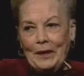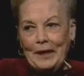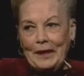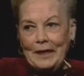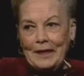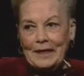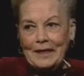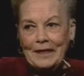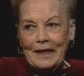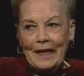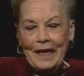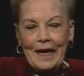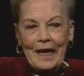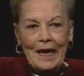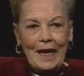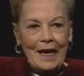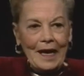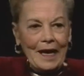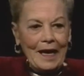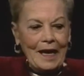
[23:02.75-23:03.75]
place.
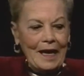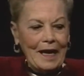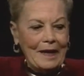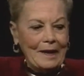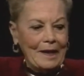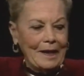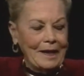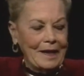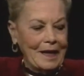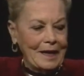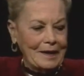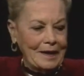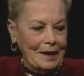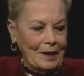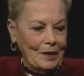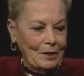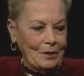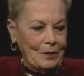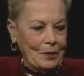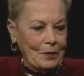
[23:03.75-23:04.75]
Mm-hmm. And then I got a
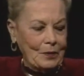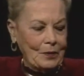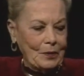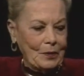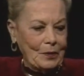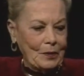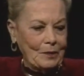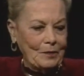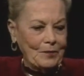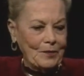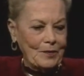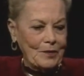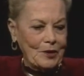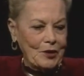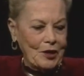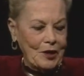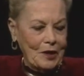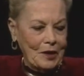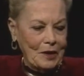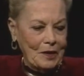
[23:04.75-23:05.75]
telephone call from
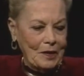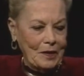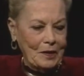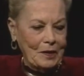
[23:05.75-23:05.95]
John